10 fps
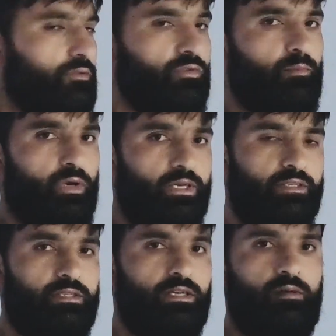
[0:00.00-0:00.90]
So the point
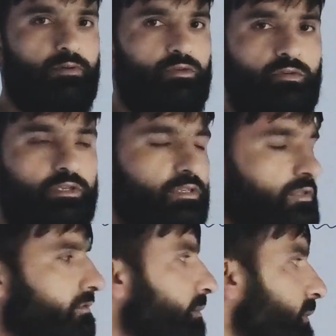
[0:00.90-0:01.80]
is here after 2
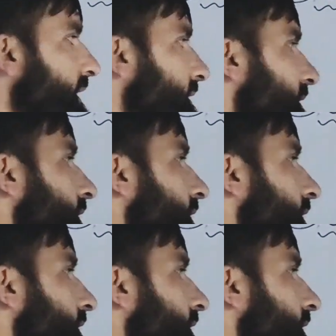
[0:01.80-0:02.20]
digits. You will place